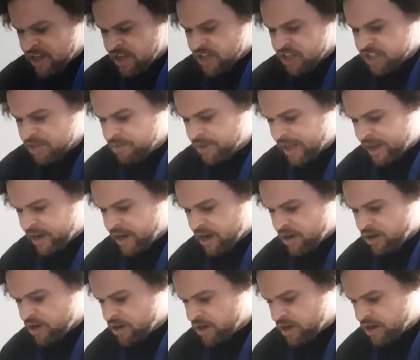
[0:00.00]
some of that
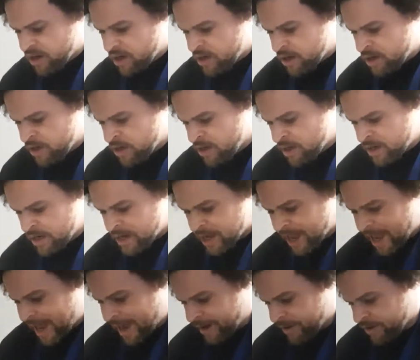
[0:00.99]
coconut
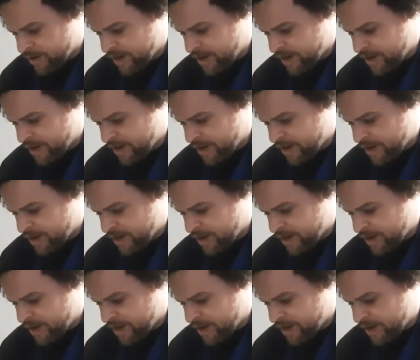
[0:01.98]
out.